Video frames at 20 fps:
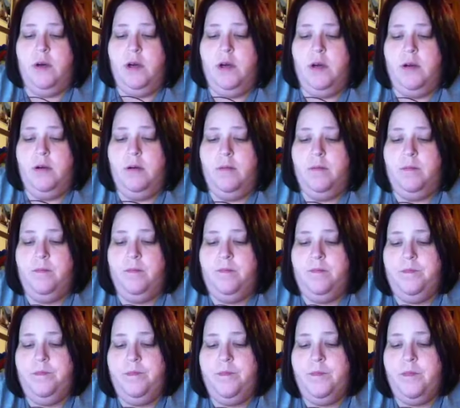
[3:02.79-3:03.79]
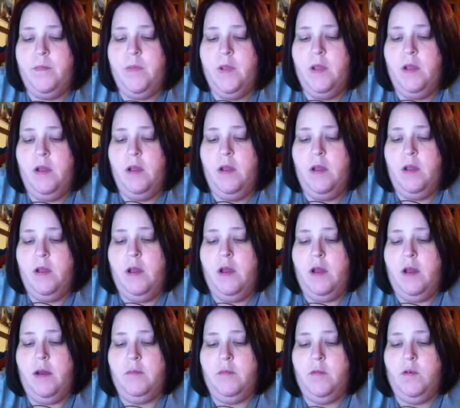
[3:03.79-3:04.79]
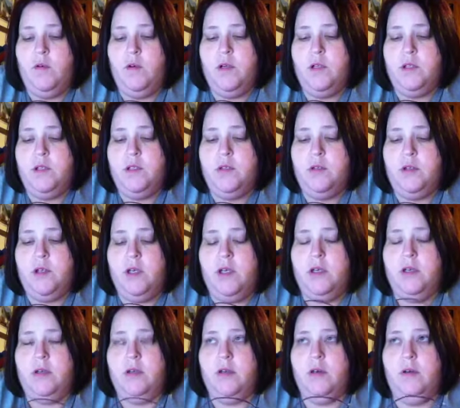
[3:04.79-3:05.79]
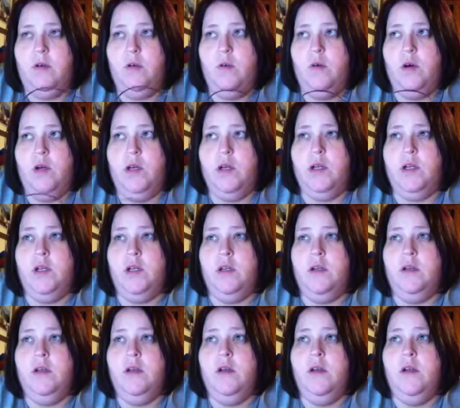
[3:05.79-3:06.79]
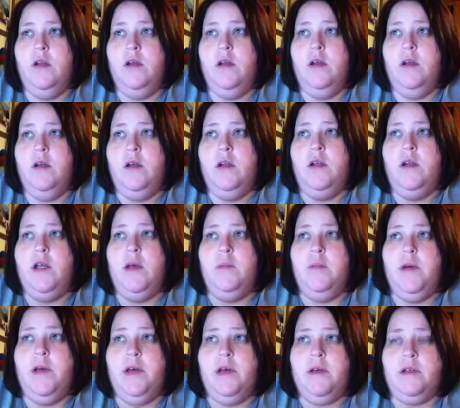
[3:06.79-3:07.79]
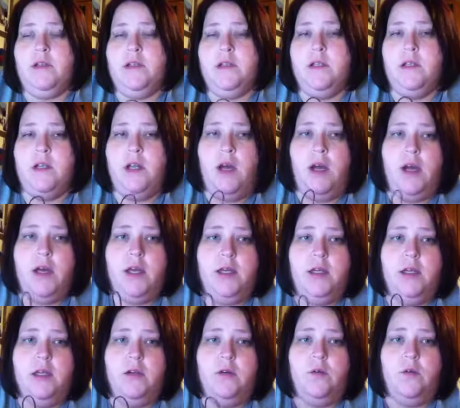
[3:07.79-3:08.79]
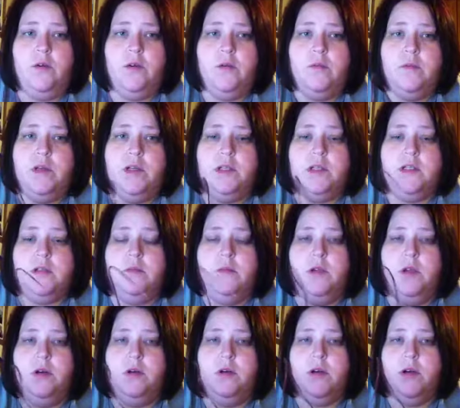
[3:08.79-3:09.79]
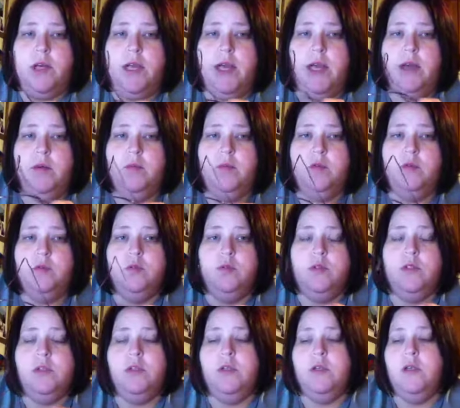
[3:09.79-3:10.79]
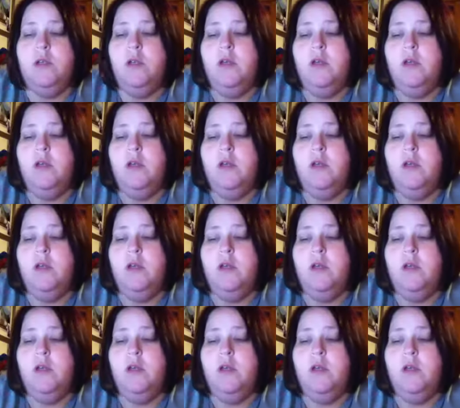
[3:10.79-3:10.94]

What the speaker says: I'm going to get on Knit Picks tonight and order me some longer cables.